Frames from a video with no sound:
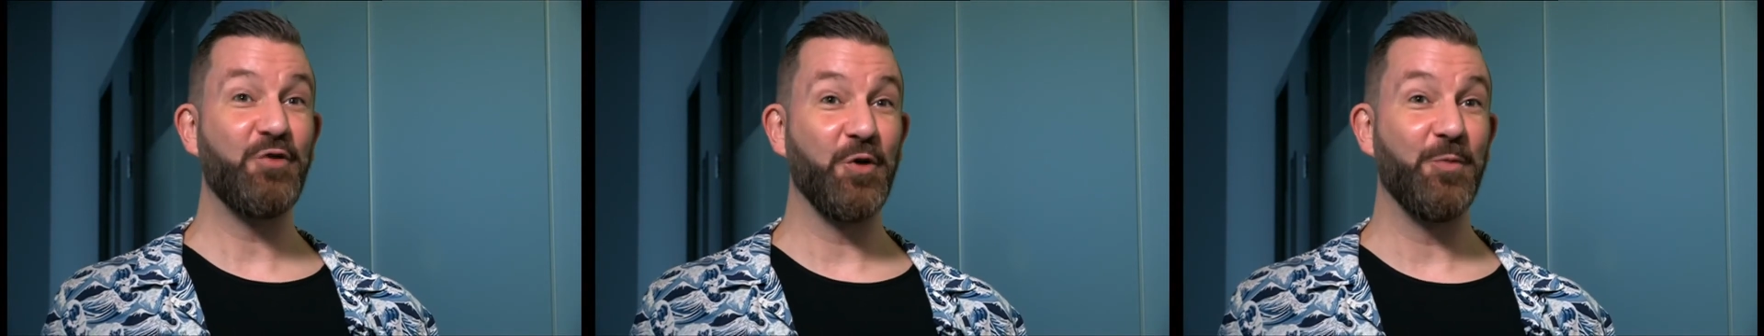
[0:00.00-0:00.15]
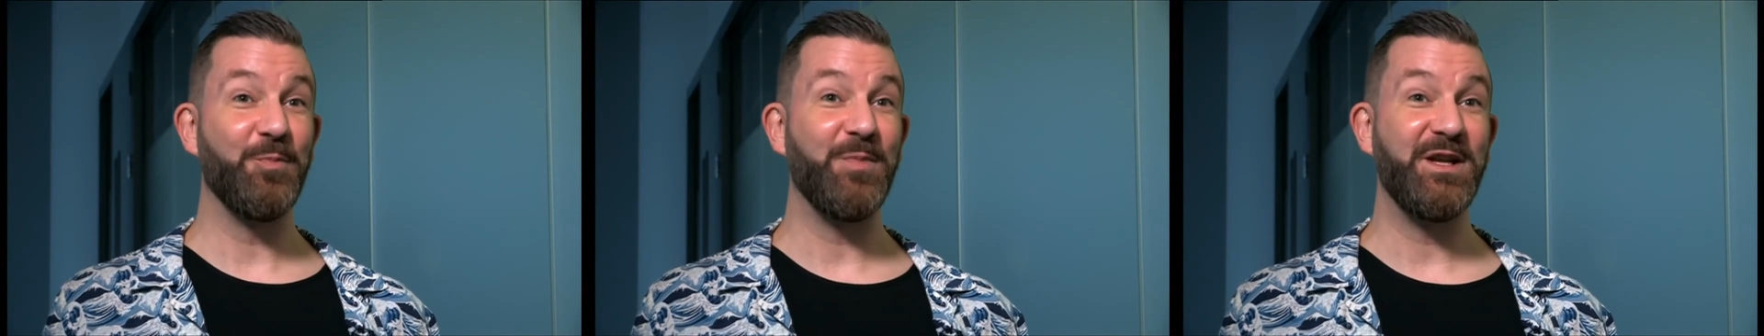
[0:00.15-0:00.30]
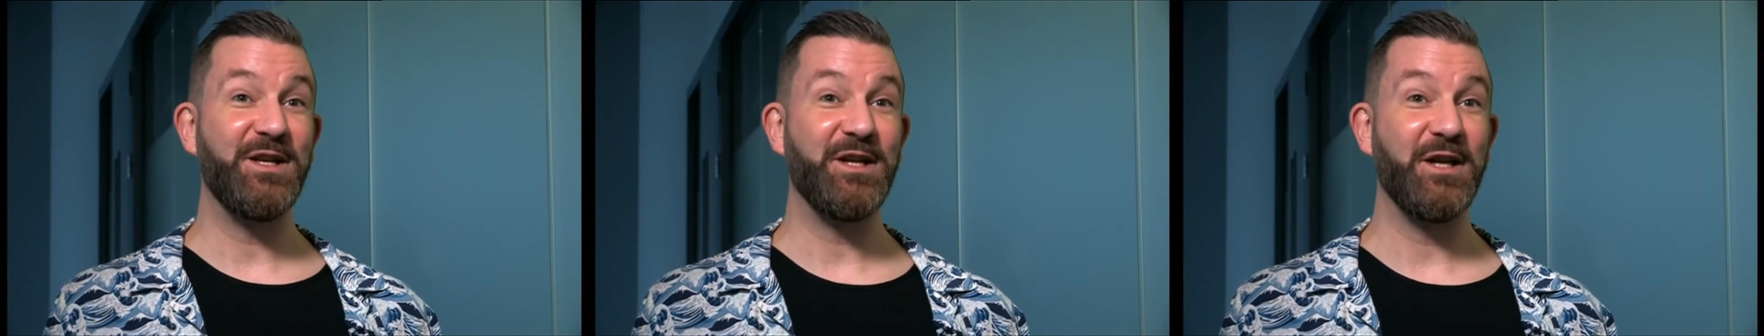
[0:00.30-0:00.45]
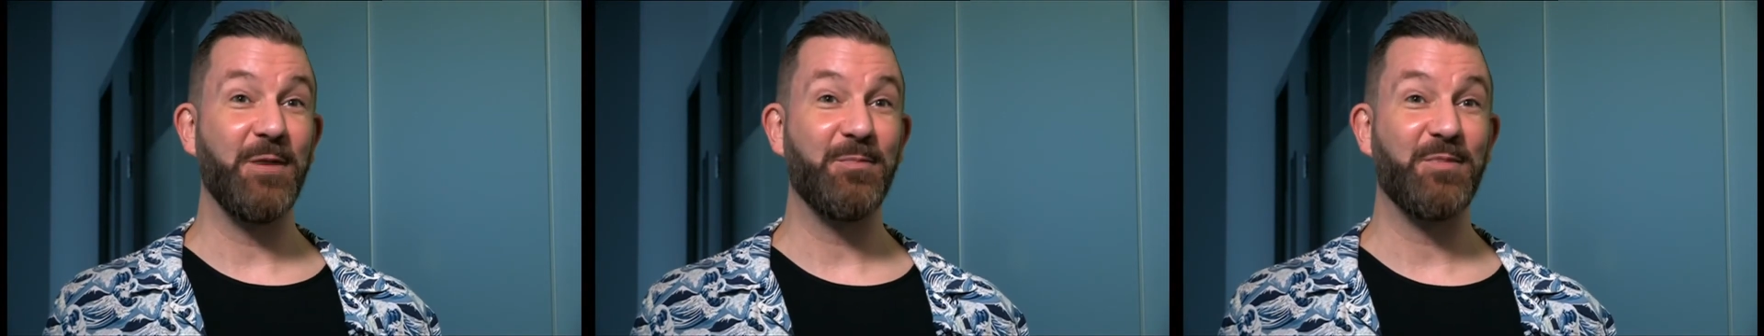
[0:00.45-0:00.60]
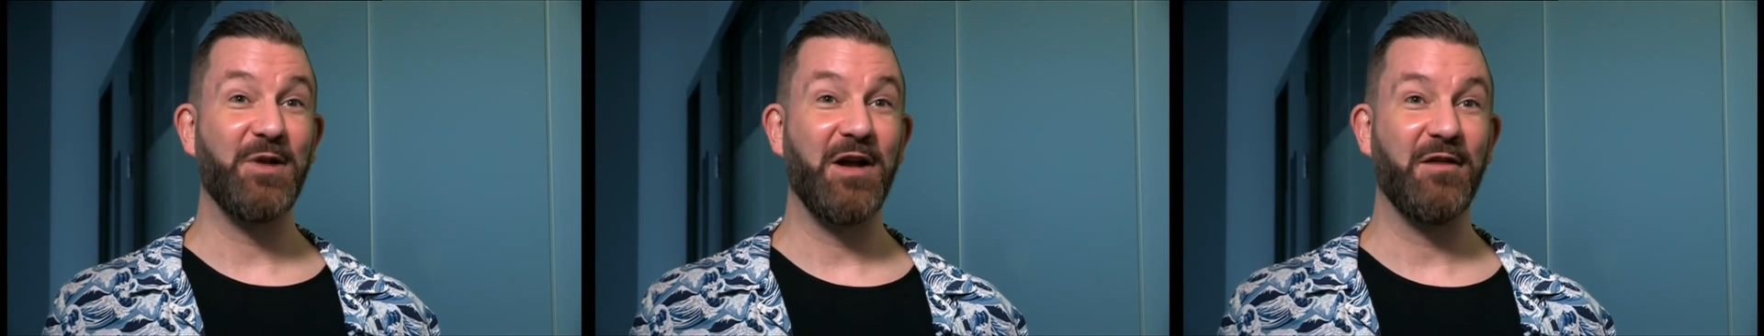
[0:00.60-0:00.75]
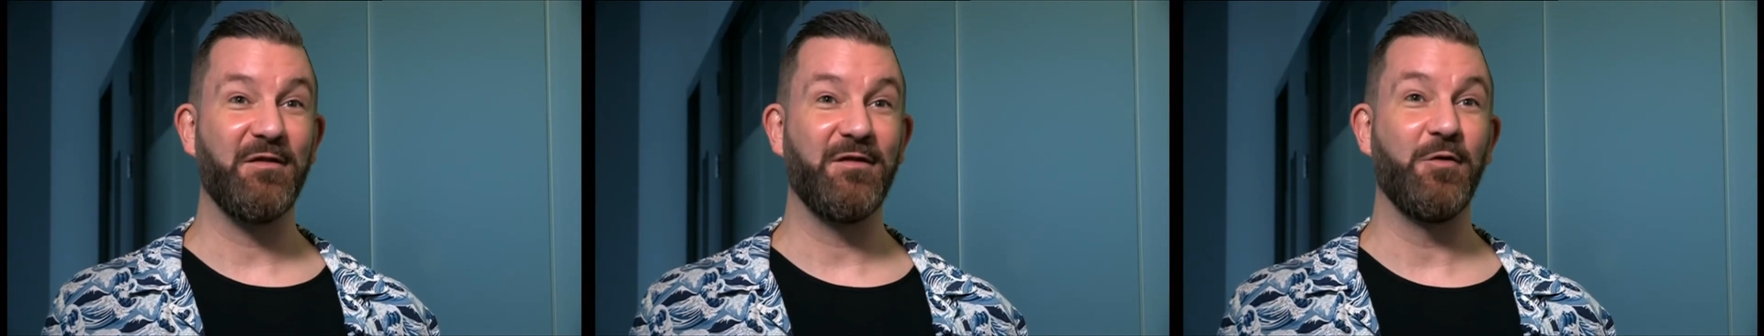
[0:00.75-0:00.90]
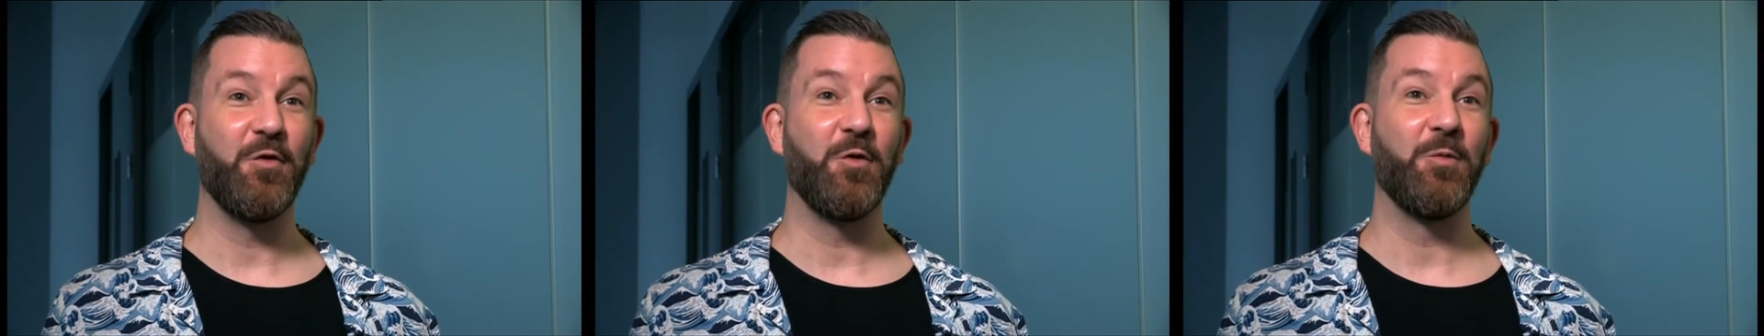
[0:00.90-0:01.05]
media
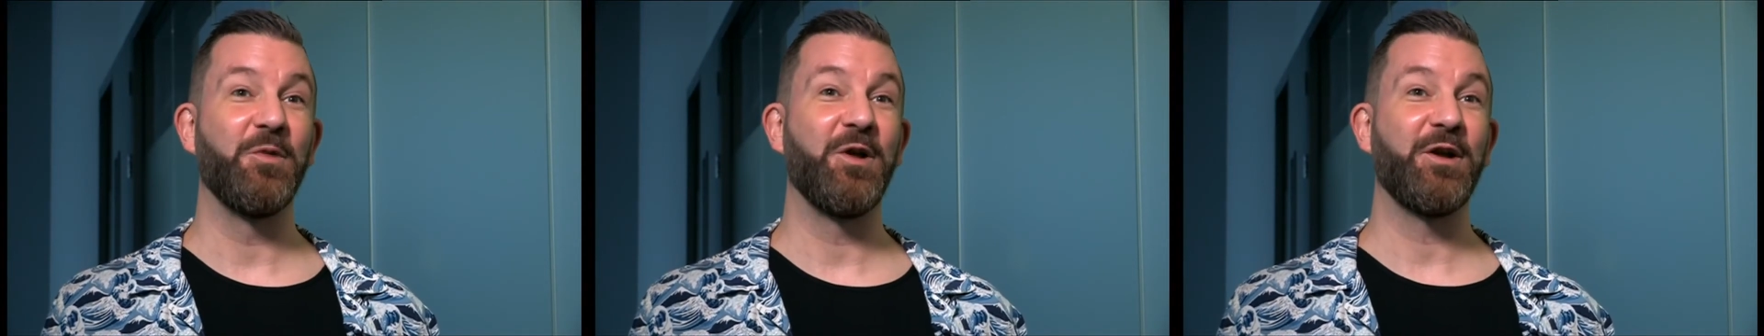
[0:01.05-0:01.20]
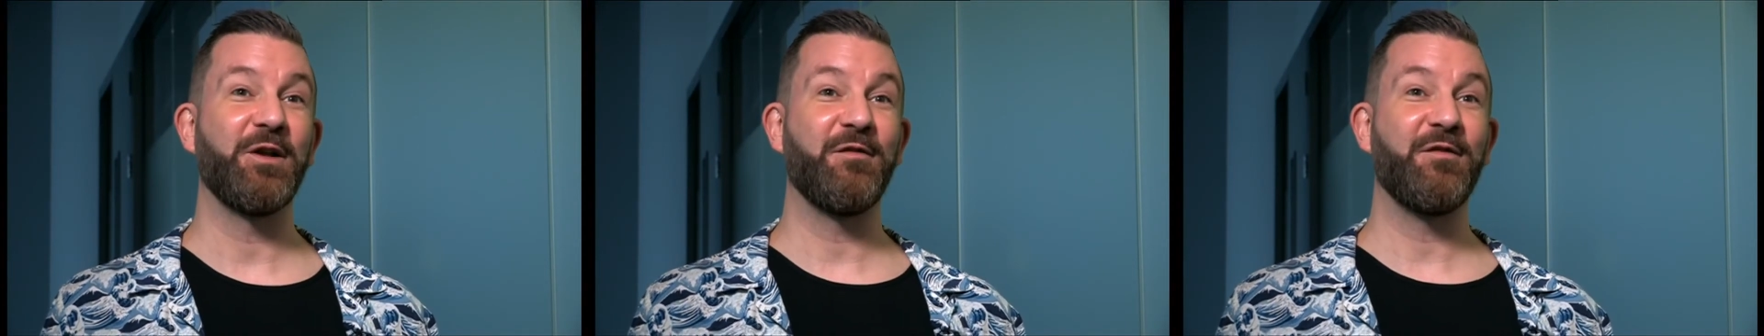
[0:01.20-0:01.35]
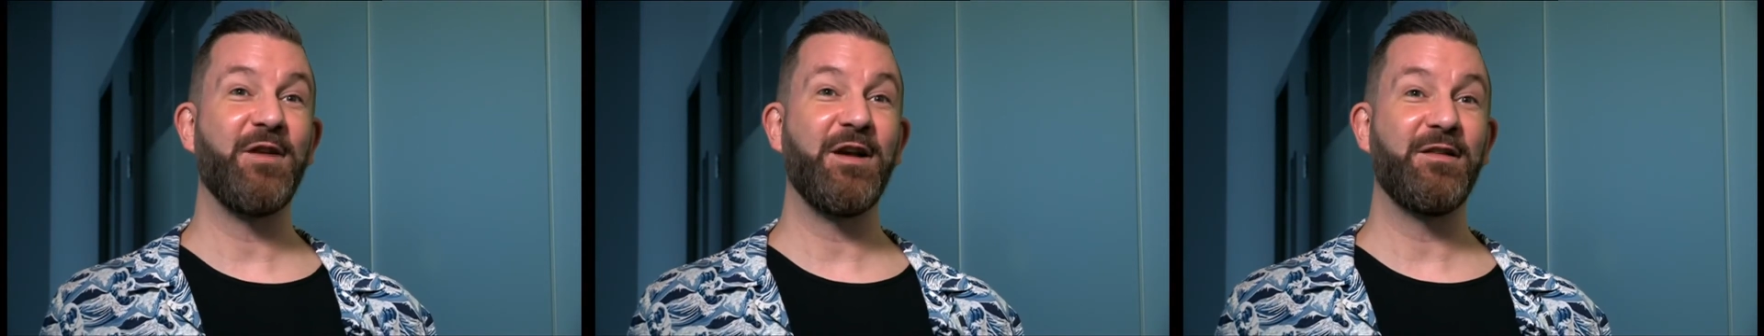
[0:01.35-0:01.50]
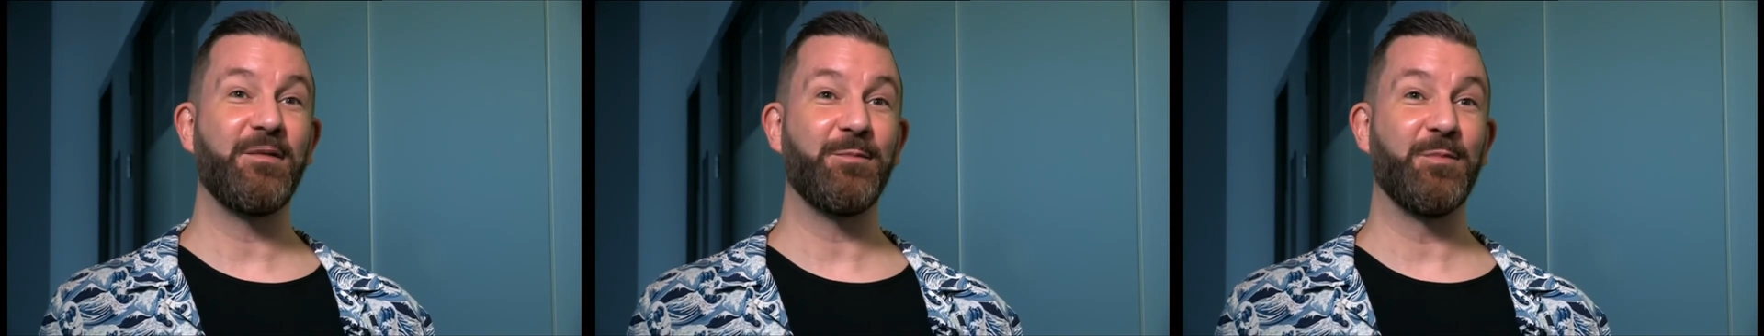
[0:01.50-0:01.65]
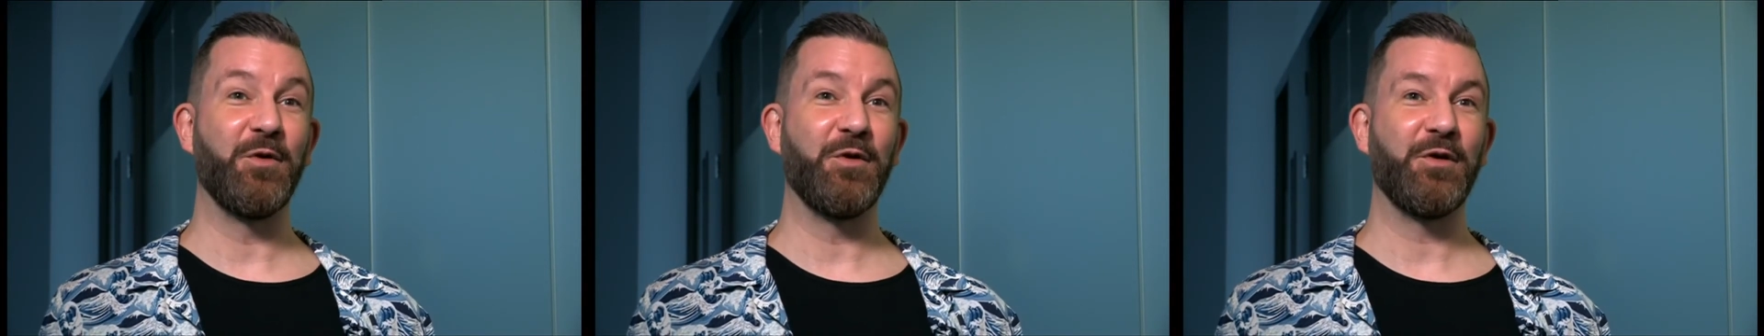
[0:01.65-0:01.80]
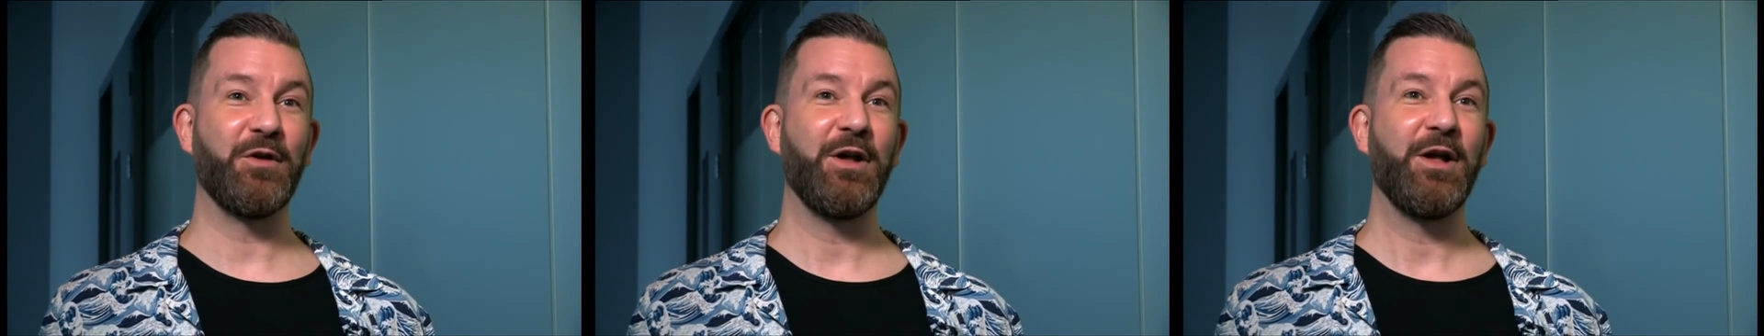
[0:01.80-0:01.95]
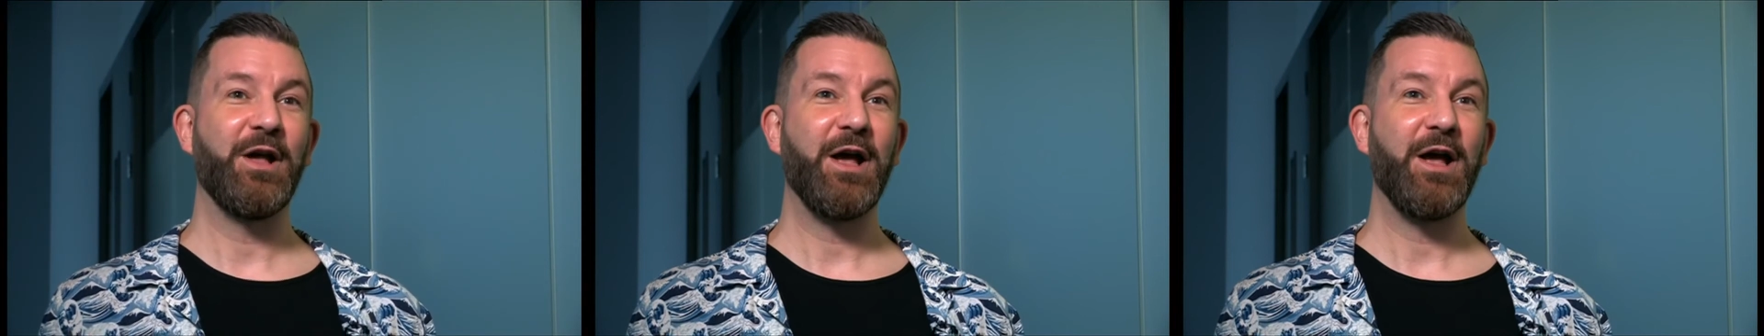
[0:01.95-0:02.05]
platform like Facebook